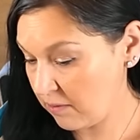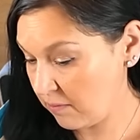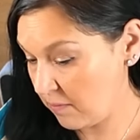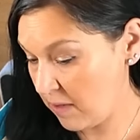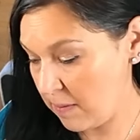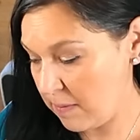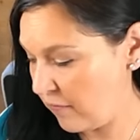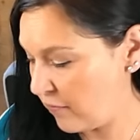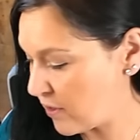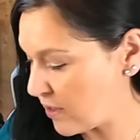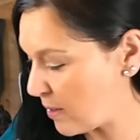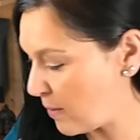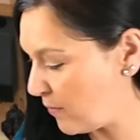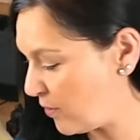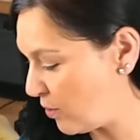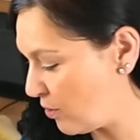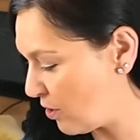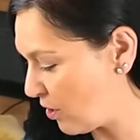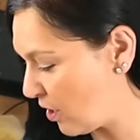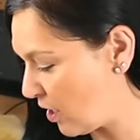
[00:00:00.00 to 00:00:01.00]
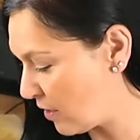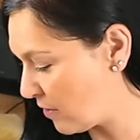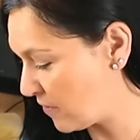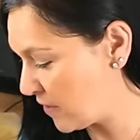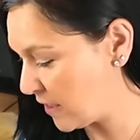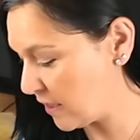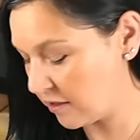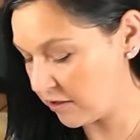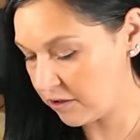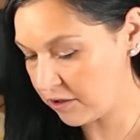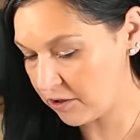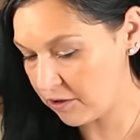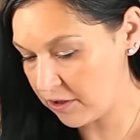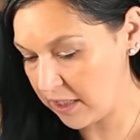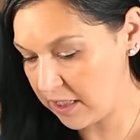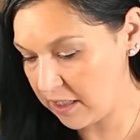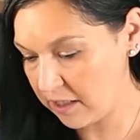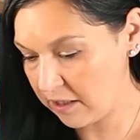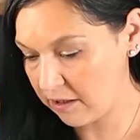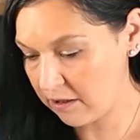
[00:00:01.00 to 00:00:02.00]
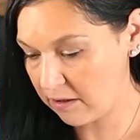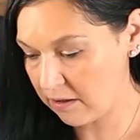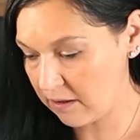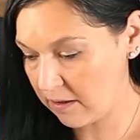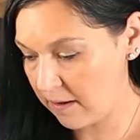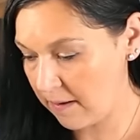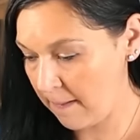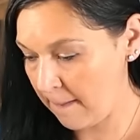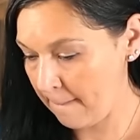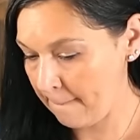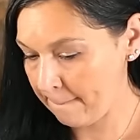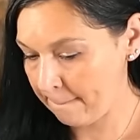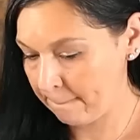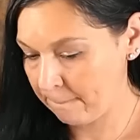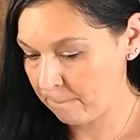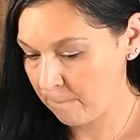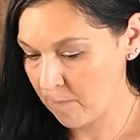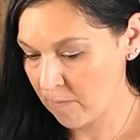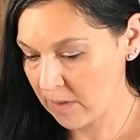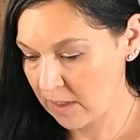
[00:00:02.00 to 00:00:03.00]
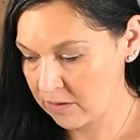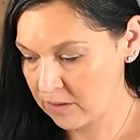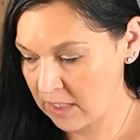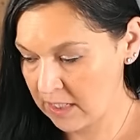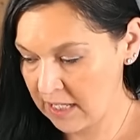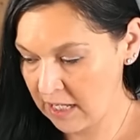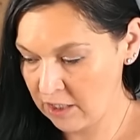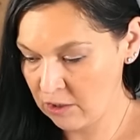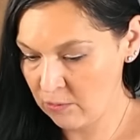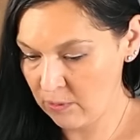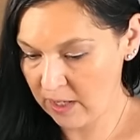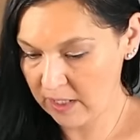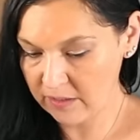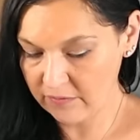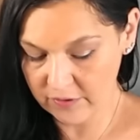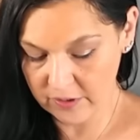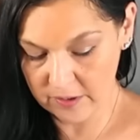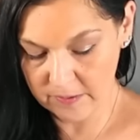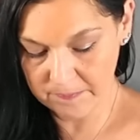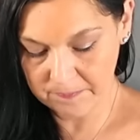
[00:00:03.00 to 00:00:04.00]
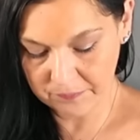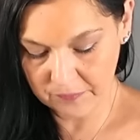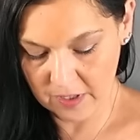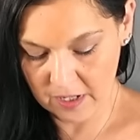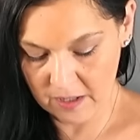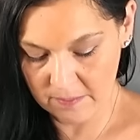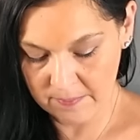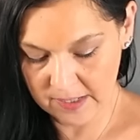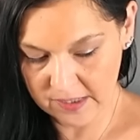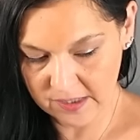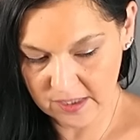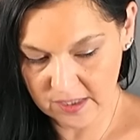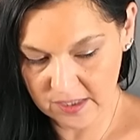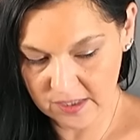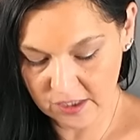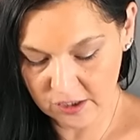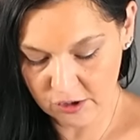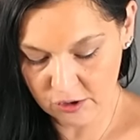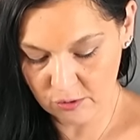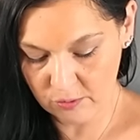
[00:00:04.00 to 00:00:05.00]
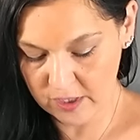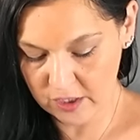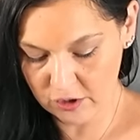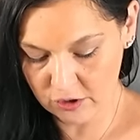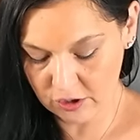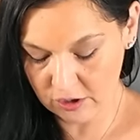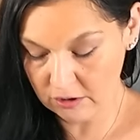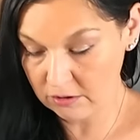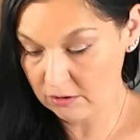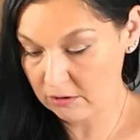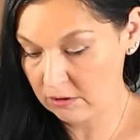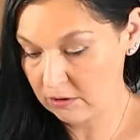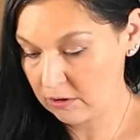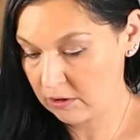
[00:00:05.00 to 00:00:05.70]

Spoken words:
Maybe for some of you, you're hiring an attorney here to get you out of a messy situation,